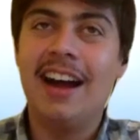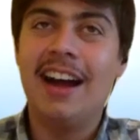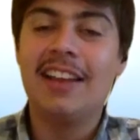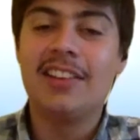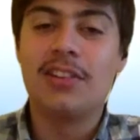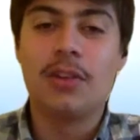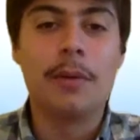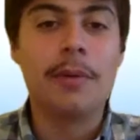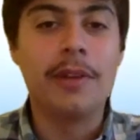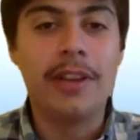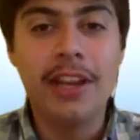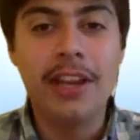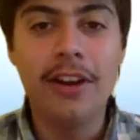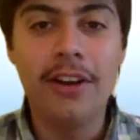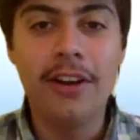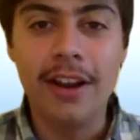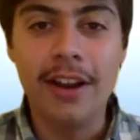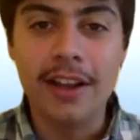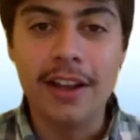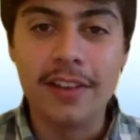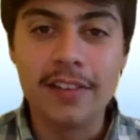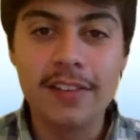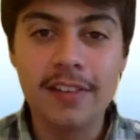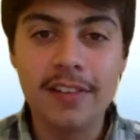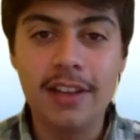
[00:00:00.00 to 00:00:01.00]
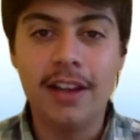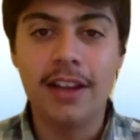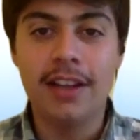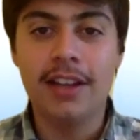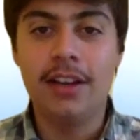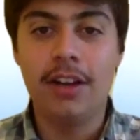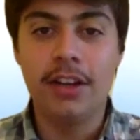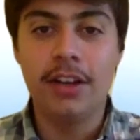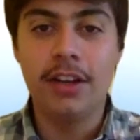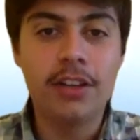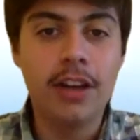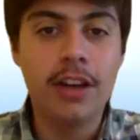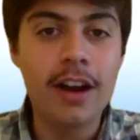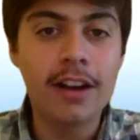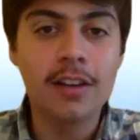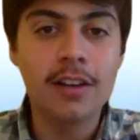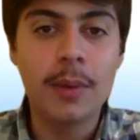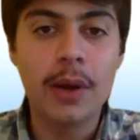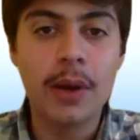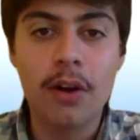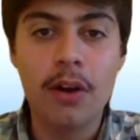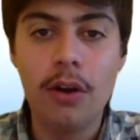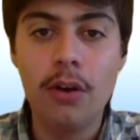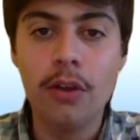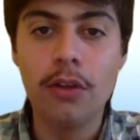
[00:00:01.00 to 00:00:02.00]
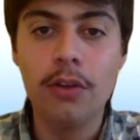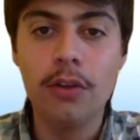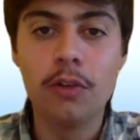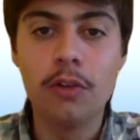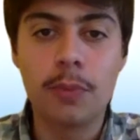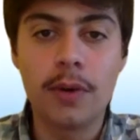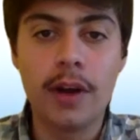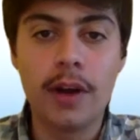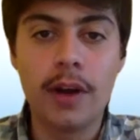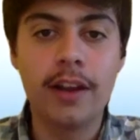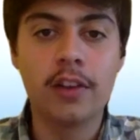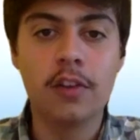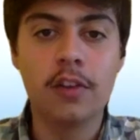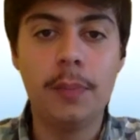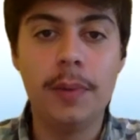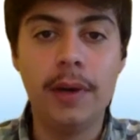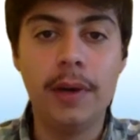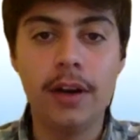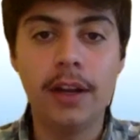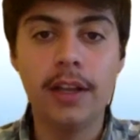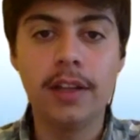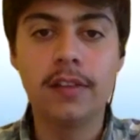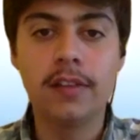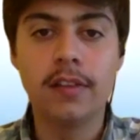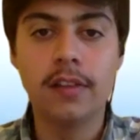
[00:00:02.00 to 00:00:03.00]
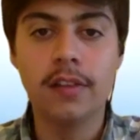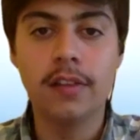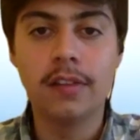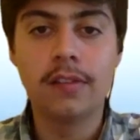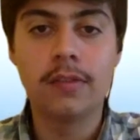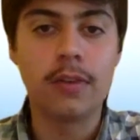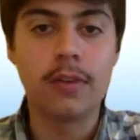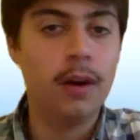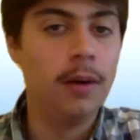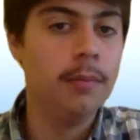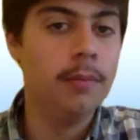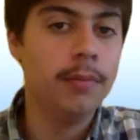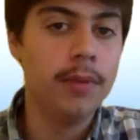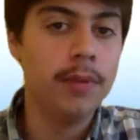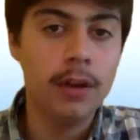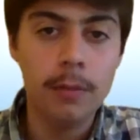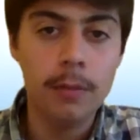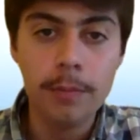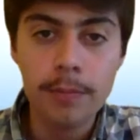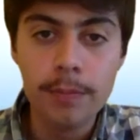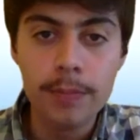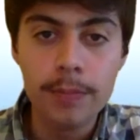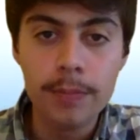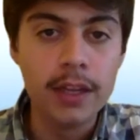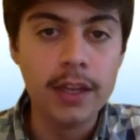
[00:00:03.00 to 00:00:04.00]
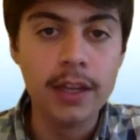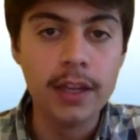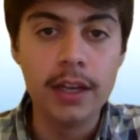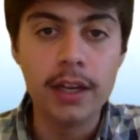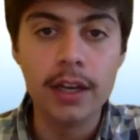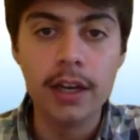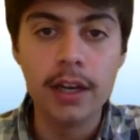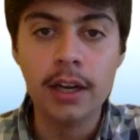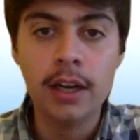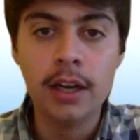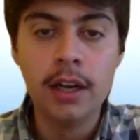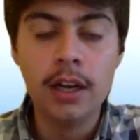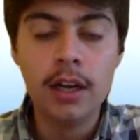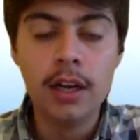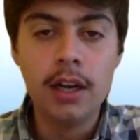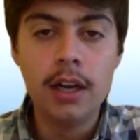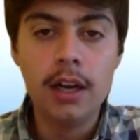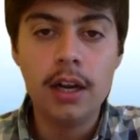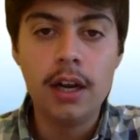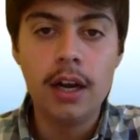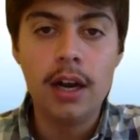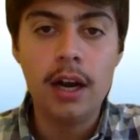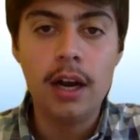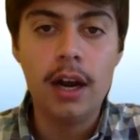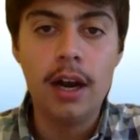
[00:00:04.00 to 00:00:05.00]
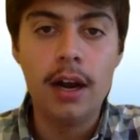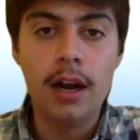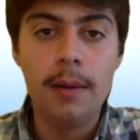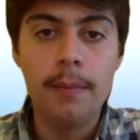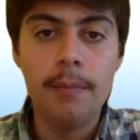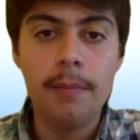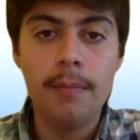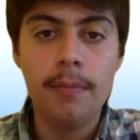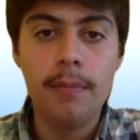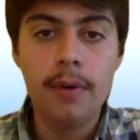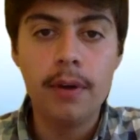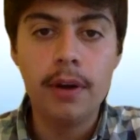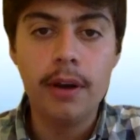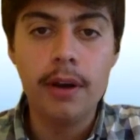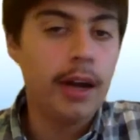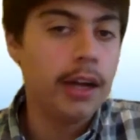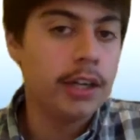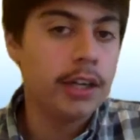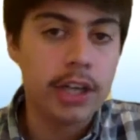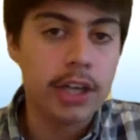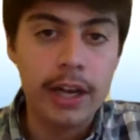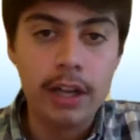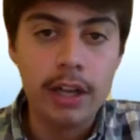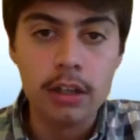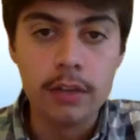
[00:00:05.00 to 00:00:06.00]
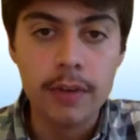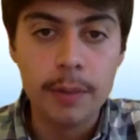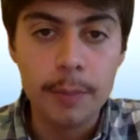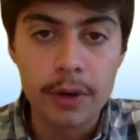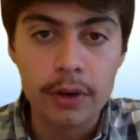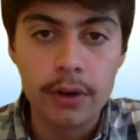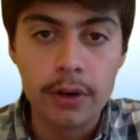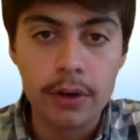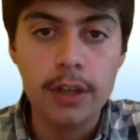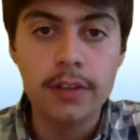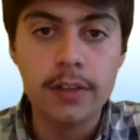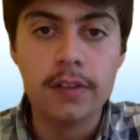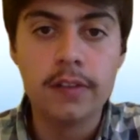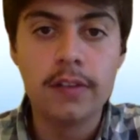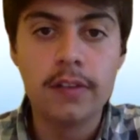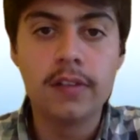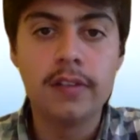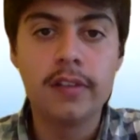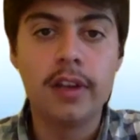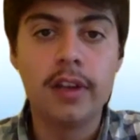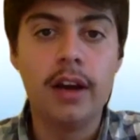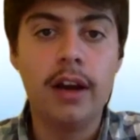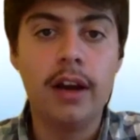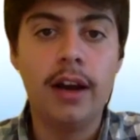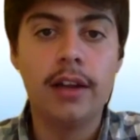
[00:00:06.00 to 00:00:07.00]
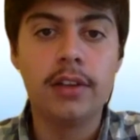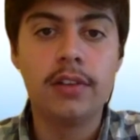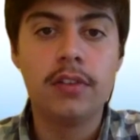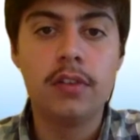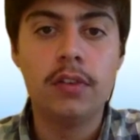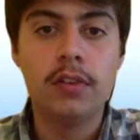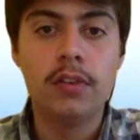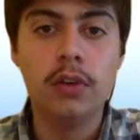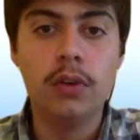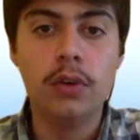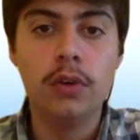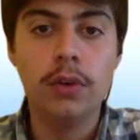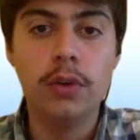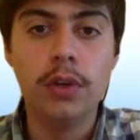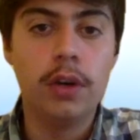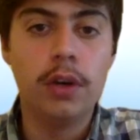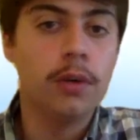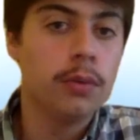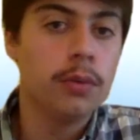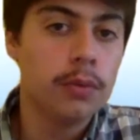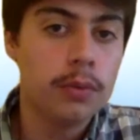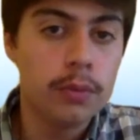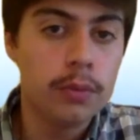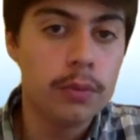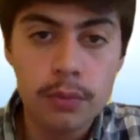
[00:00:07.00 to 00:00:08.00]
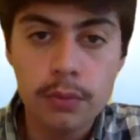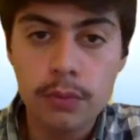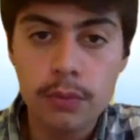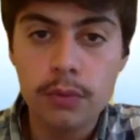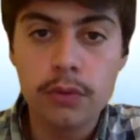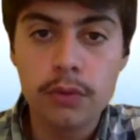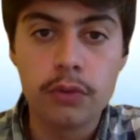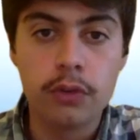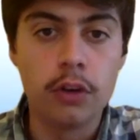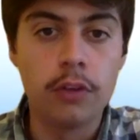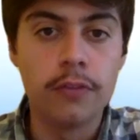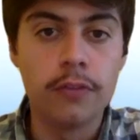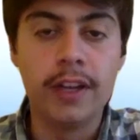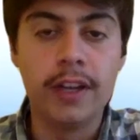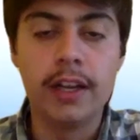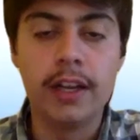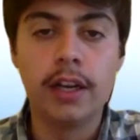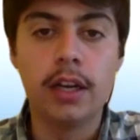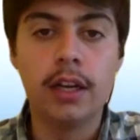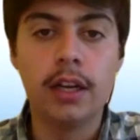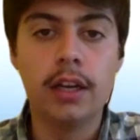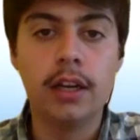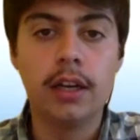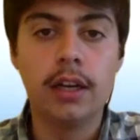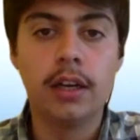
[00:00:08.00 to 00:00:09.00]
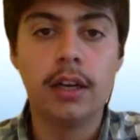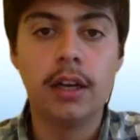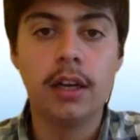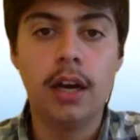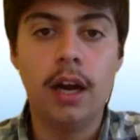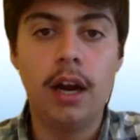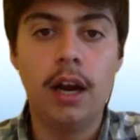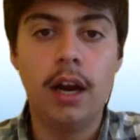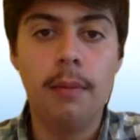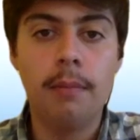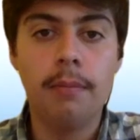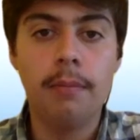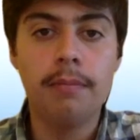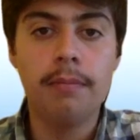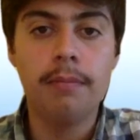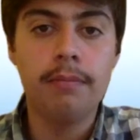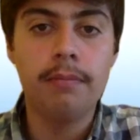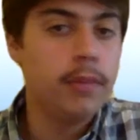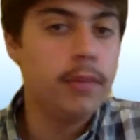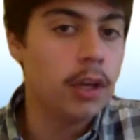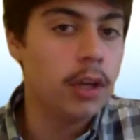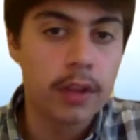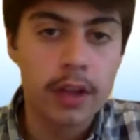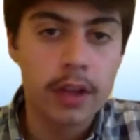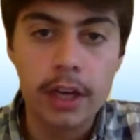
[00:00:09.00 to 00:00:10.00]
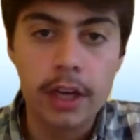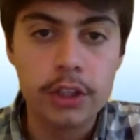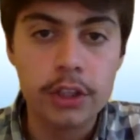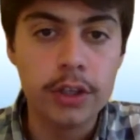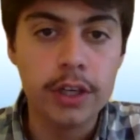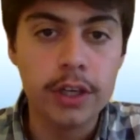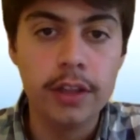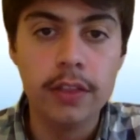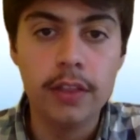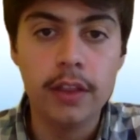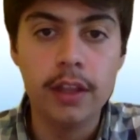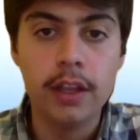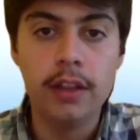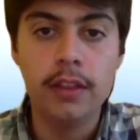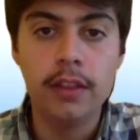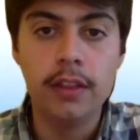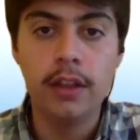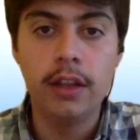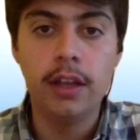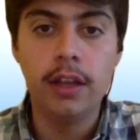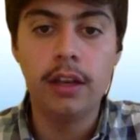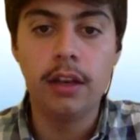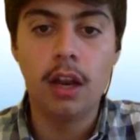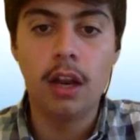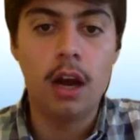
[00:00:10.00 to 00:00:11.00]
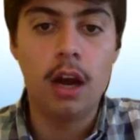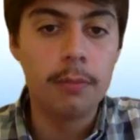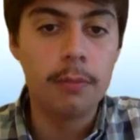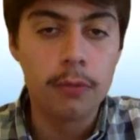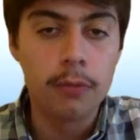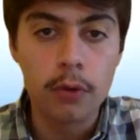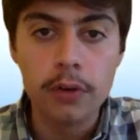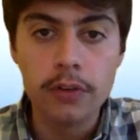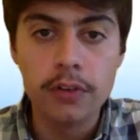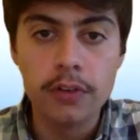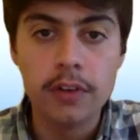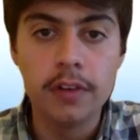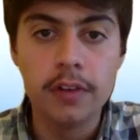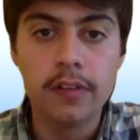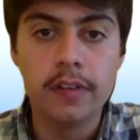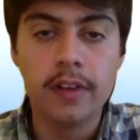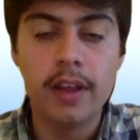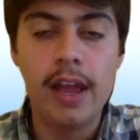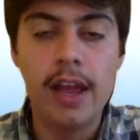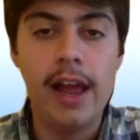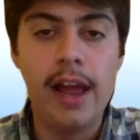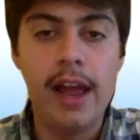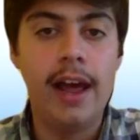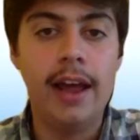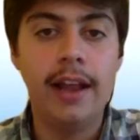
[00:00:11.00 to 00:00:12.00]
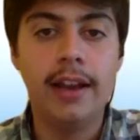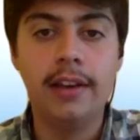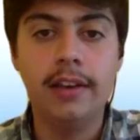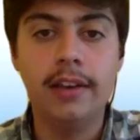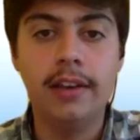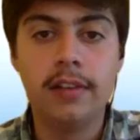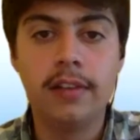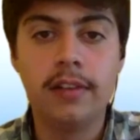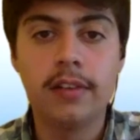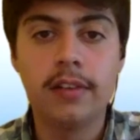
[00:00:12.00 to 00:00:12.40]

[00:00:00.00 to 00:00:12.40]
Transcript: So I'm curious, you talked about all those broad experiences from, being a child of immigrants to, serving, the country in armed forces, and,